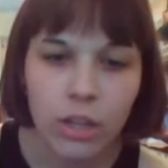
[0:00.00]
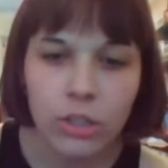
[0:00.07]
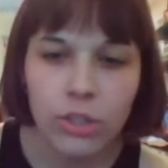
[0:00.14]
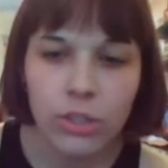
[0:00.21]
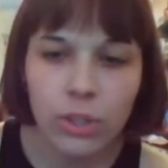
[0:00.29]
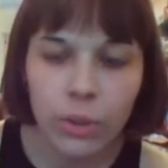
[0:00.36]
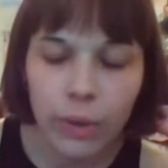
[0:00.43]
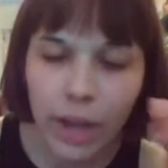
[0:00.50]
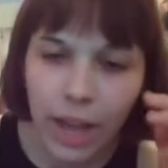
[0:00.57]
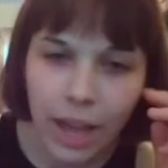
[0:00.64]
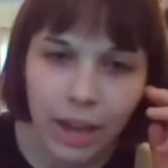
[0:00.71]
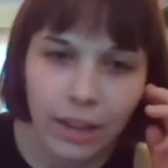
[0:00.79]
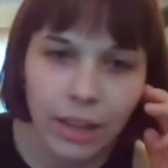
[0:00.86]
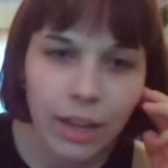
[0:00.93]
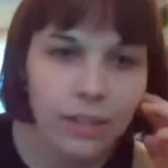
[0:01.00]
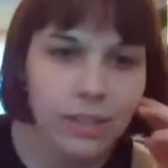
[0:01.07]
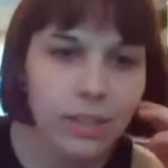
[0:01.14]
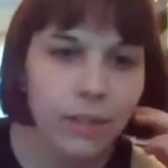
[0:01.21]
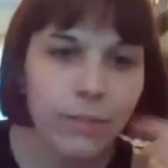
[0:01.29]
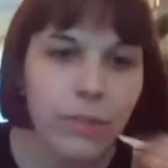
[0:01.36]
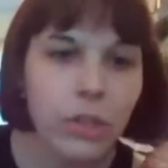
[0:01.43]
So I had a lot of
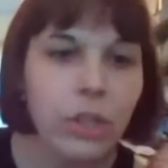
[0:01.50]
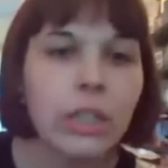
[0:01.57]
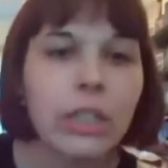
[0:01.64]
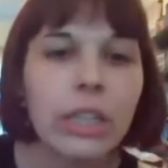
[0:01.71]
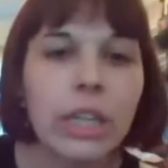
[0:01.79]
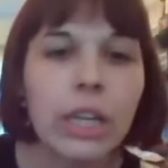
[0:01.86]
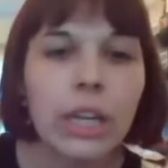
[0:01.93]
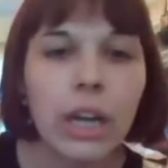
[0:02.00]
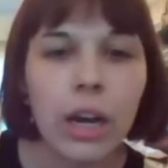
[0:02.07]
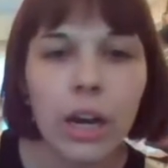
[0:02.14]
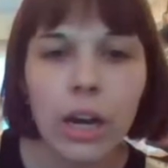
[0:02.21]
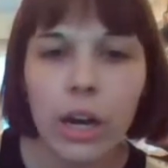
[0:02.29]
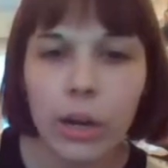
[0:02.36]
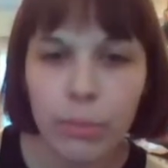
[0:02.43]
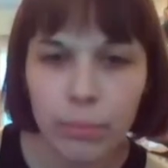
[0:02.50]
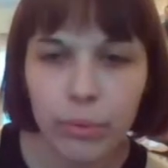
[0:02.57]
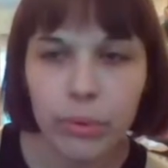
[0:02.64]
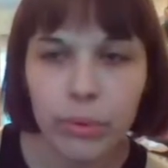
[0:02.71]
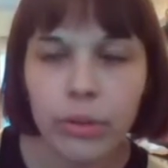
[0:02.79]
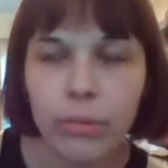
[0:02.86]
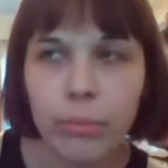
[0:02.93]
stuff to clean up
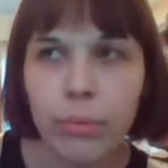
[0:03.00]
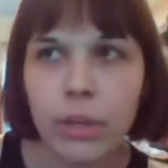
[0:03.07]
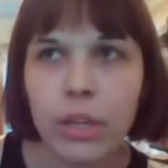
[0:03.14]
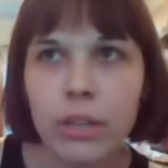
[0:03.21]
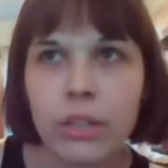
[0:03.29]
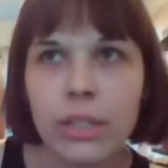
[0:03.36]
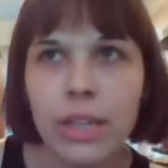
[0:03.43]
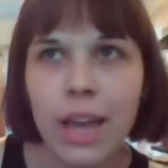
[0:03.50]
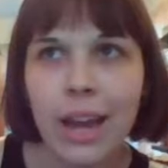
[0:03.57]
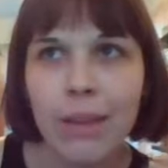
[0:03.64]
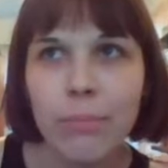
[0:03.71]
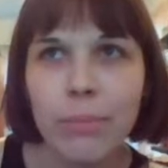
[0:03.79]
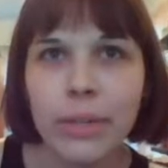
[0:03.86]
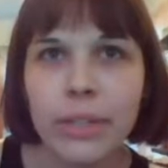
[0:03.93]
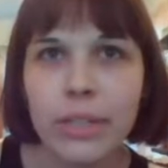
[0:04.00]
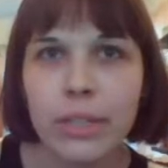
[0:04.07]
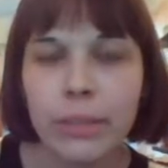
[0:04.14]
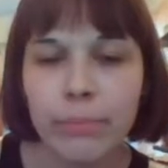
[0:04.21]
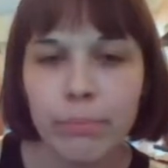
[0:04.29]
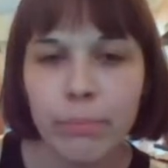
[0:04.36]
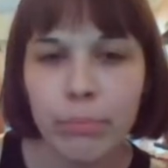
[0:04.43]
because it hadn't been
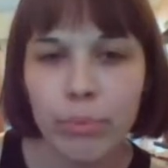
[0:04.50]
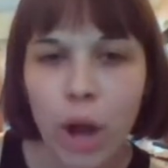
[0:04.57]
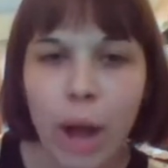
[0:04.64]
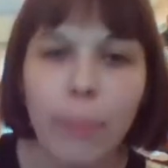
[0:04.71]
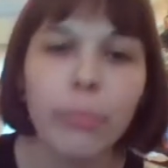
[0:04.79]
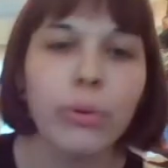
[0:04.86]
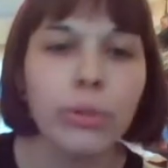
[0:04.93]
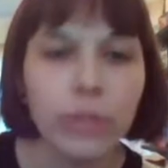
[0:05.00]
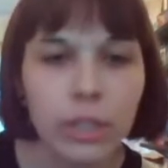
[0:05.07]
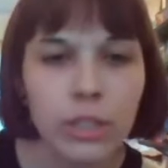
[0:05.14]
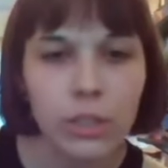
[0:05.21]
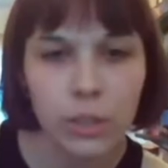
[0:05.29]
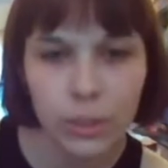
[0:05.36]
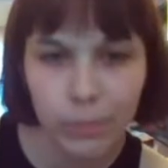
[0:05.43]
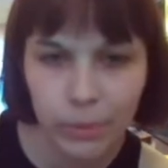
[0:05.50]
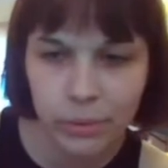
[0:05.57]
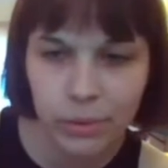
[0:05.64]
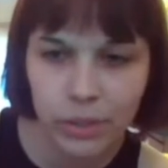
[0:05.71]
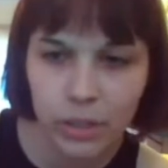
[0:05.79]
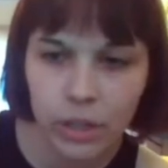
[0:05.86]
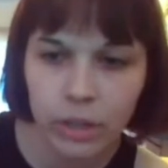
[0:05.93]
properly
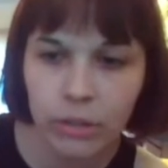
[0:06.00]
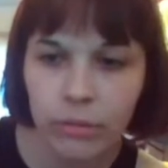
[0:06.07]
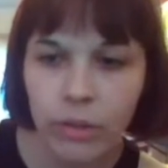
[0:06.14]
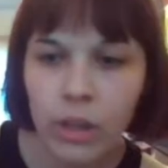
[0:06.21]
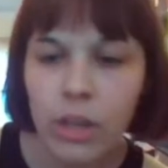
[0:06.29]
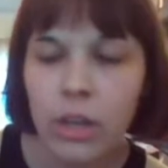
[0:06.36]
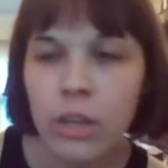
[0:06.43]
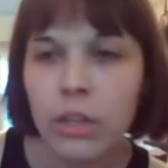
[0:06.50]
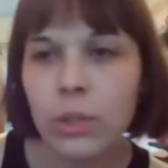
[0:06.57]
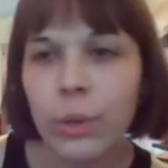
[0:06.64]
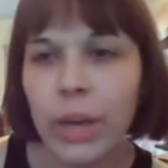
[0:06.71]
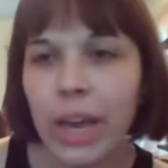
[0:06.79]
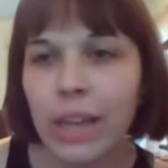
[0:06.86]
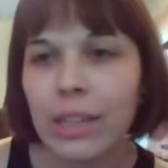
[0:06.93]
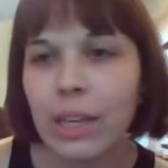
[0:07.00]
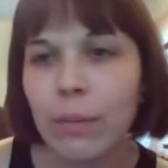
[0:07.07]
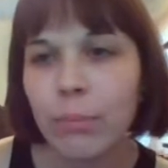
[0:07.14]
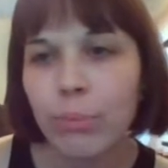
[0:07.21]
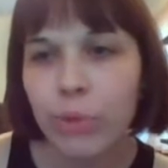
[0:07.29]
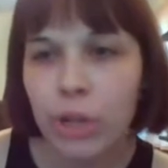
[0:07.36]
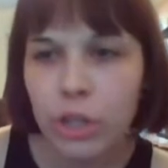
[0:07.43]
disposed of. So I
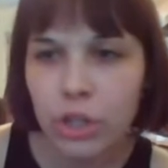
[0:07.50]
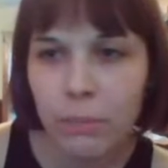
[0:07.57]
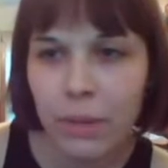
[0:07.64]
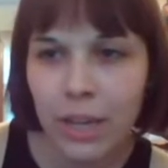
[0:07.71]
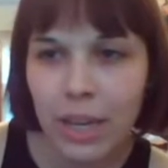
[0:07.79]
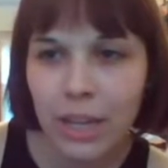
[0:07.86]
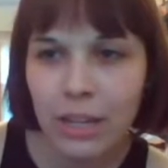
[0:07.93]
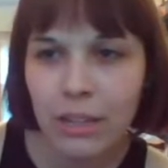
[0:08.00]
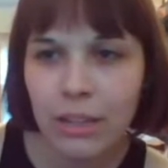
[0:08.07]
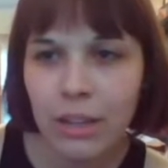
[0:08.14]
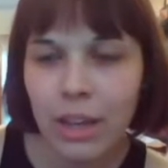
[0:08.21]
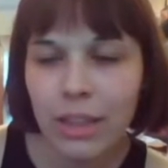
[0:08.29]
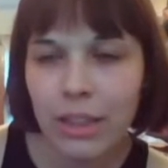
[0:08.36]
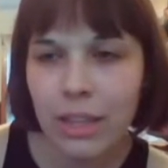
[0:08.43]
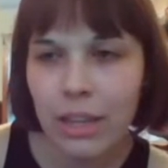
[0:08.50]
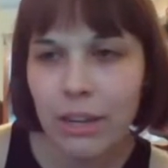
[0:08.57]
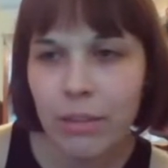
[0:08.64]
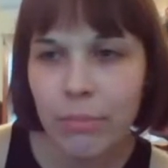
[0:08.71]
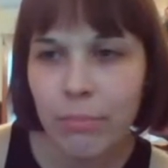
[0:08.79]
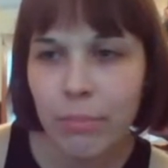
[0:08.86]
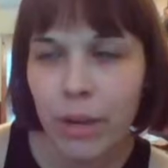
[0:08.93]
had brush at the end
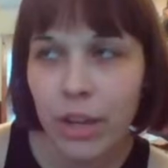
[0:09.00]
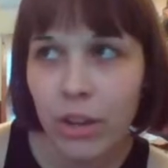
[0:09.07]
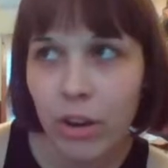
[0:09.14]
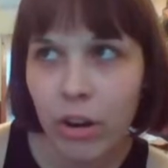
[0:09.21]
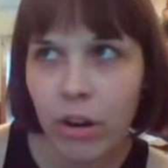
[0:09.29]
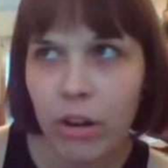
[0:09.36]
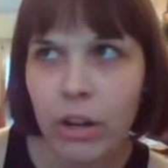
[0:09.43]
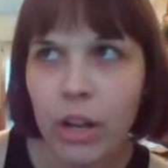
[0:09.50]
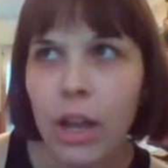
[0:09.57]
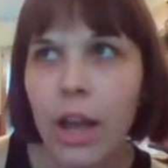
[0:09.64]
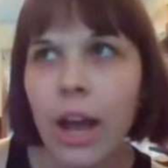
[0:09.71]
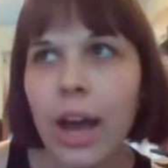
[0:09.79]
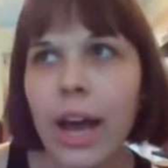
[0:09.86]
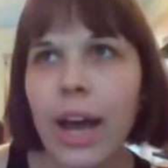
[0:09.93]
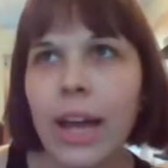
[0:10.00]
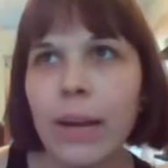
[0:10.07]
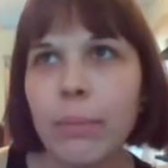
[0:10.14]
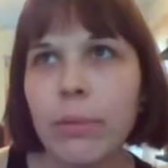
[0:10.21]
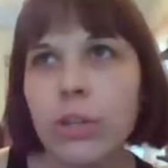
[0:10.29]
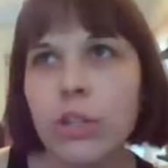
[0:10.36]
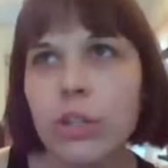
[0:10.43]
of my yard. I had a
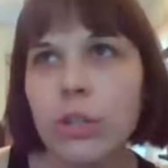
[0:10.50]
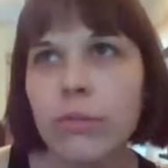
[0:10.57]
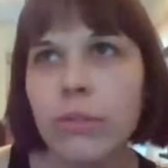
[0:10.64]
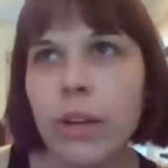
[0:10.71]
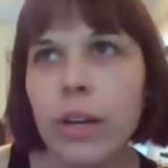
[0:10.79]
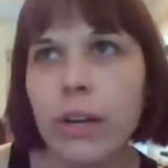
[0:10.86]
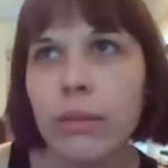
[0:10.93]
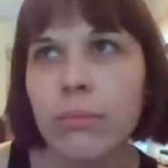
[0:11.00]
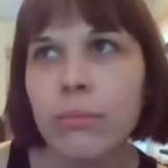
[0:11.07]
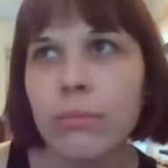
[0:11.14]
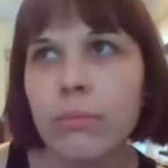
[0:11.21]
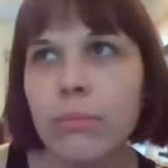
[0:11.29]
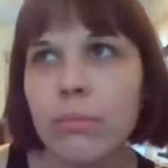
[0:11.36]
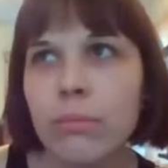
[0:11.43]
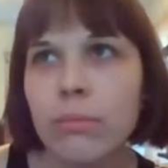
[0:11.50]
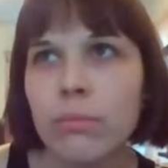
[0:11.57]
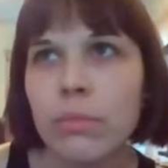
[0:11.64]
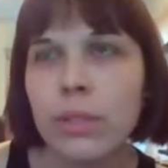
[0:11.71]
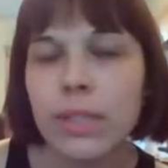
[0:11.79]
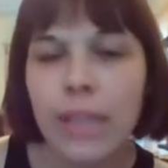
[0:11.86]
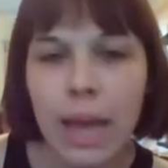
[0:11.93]
bunch of
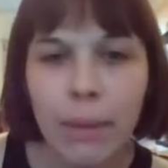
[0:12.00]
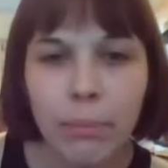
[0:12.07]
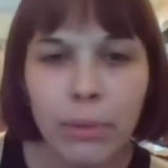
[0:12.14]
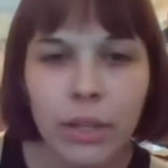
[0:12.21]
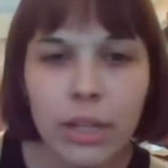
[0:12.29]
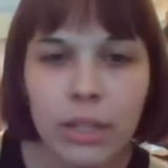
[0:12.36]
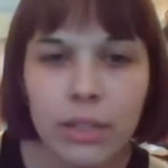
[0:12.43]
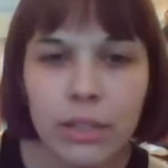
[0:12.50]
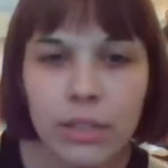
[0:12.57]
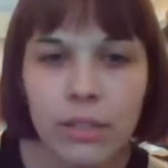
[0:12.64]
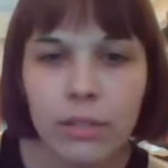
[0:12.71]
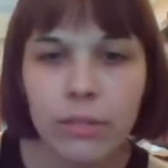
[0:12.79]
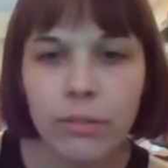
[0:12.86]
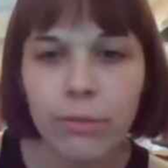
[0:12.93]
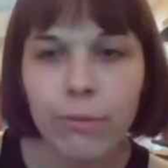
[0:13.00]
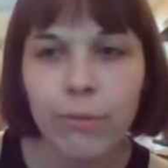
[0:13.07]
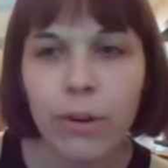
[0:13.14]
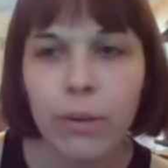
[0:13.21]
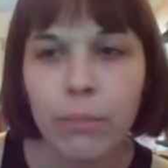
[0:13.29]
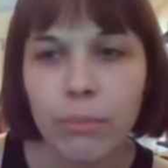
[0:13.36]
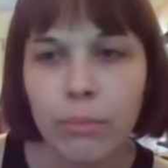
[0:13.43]
saplings
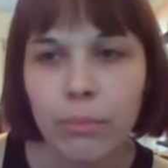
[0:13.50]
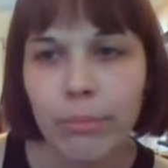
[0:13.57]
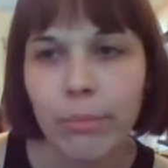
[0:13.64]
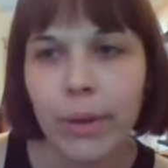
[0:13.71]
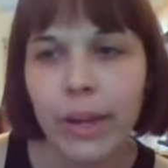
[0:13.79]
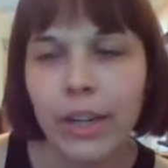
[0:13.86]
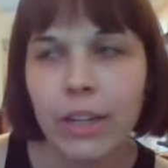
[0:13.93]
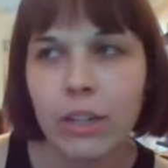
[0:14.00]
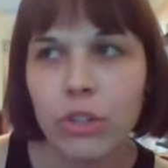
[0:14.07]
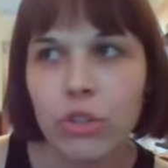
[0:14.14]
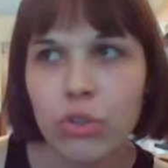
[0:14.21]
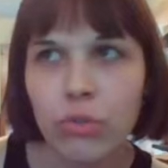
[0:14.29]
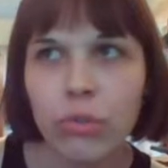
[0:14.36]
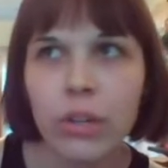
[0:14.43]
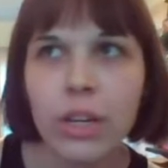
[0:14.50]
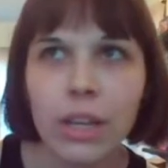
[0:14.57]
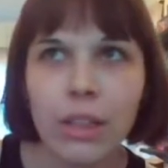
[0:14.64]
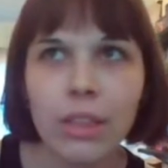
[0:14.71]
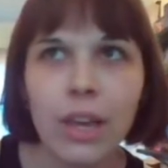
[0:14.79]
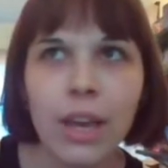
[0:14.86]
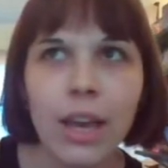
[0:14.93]
from my
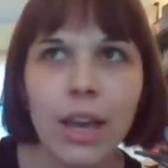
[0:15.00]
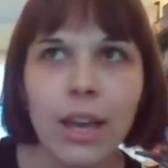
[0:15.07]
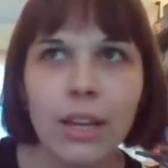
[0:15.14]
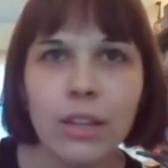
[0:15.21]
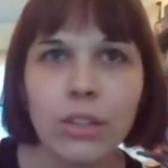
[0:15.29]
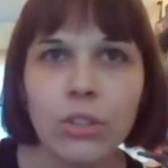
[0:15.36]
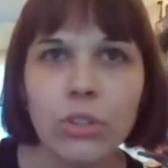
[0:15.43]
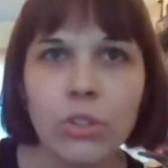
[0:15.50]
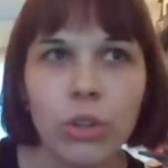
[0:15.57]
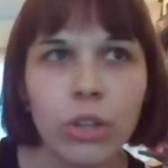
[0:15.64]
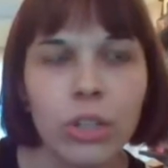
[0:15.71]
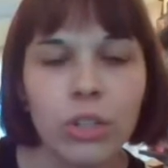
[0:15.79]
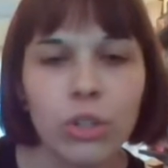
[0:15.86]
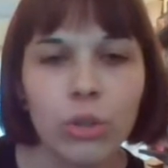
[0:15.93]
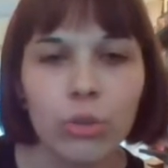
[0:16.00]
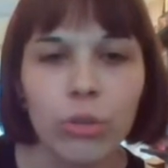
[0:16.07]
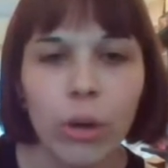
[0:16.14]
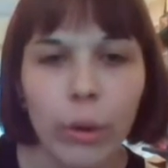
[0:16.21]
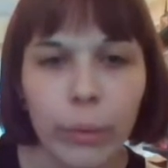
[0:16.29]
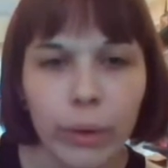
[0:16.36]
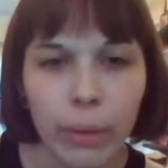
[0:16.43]
tree that had started to
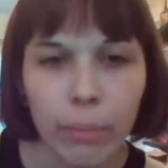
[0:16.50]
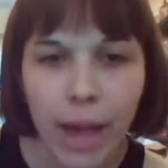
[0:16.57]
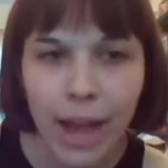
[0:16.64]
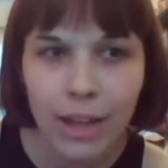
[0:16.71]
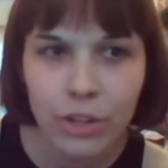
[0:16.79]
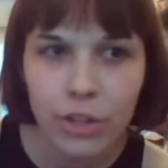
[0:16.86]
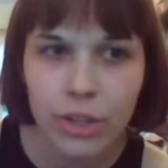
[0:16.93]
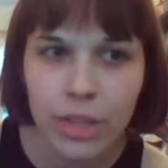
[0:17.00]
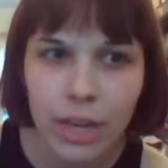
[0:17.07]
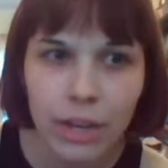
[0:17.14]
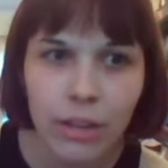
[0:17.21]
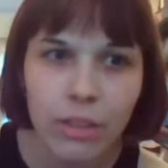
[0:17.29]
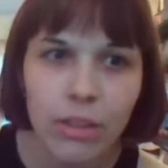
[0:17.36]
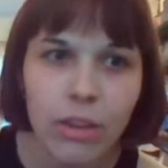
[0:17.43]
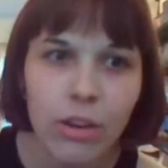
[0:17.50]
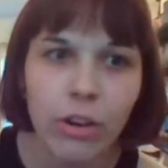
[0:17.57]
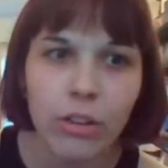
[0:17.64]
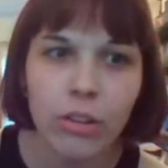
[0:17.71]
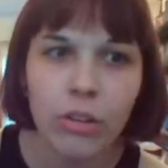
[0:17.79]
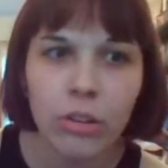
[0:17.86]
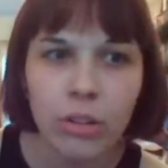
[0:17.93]
grow in a patch at the end of the
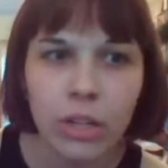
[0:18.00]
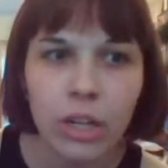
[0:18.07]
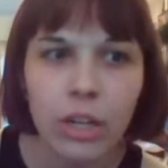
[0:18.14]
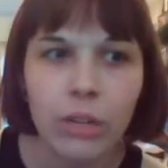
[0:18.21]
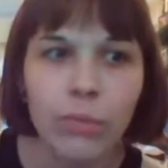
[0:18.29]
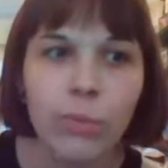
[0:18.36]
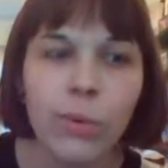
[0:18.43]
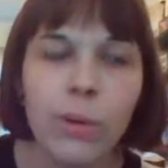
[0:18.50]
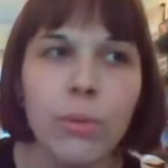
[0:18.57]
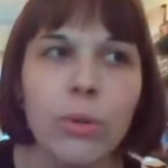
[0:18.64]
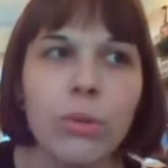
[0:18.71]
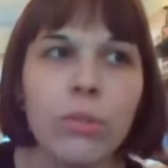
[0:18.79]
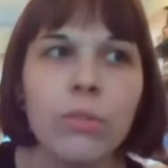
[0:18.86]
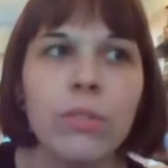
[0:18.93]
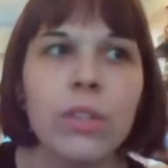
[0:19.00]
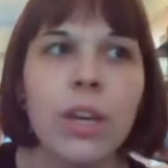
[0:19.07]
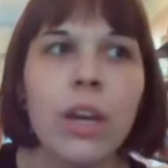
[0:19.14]
yard that all needed removed.